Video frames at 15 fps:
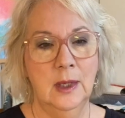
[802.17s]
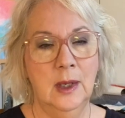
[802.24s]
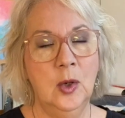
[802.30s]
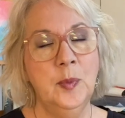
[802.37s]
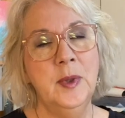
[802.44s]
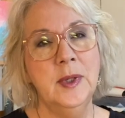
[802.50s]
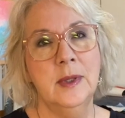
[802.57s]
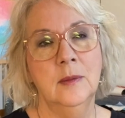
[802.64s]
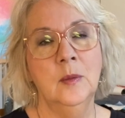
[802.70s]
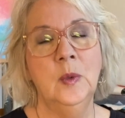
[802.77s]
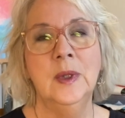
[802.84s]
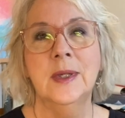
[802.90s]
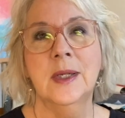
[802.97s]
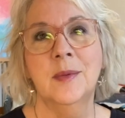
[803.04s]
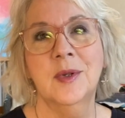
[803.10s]
I hope you
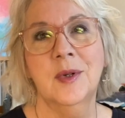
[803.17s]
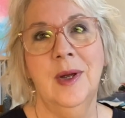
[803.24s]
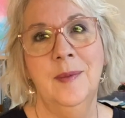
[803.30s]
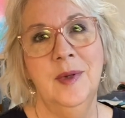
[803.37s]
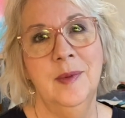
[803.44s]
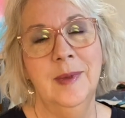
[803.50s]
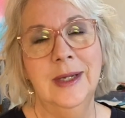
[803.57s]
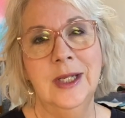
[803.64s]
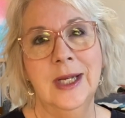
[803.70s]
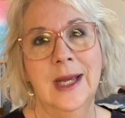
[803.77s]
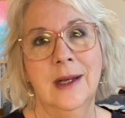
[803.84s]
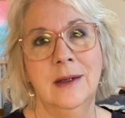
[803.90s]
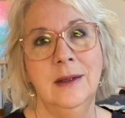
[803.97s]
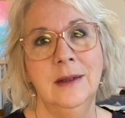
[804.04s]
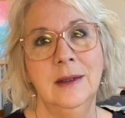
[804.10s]
will subscribe to my
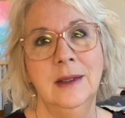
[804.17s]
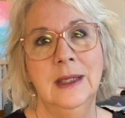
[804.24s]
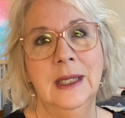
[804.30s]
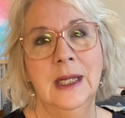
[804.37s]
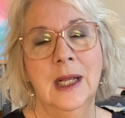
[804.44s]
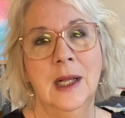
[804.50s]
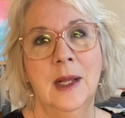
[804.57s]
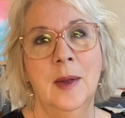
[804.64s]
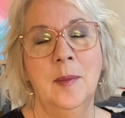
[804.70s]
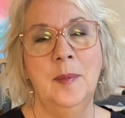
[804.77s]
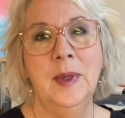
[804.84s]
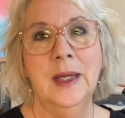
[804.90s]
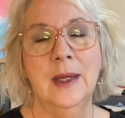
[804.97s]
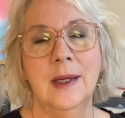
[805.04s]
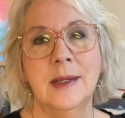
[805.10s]
channel
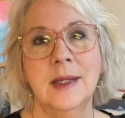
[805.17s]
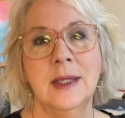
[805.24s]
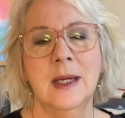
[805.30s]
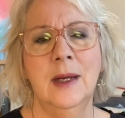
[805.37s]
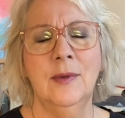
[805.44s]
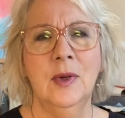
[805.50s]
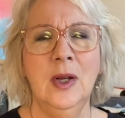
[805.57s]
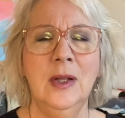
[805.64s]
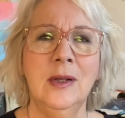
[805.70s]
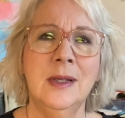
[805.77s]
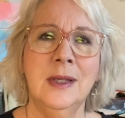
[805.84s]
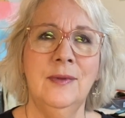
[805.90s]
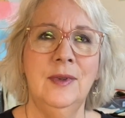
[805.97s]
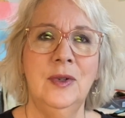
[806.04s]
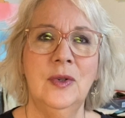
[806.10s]
because I've got lots
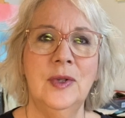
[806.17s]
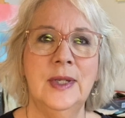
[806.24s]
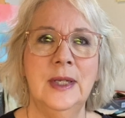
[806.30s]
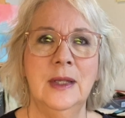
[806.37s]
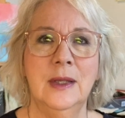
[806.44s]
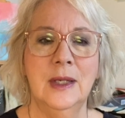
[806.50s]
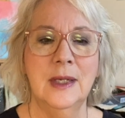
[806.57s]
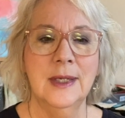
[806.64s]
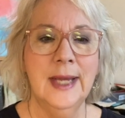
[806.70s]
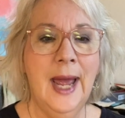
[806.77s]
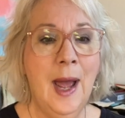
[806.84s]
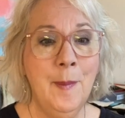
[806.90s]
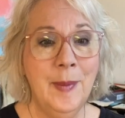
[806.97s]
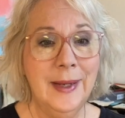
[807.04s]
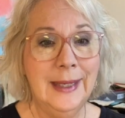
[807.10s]
of interesting things
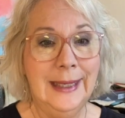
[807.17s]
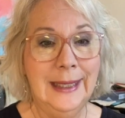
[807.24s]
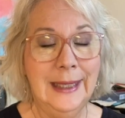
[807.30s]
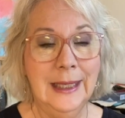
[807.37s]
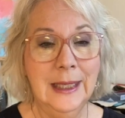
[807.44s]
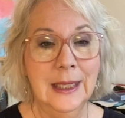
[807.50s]
happening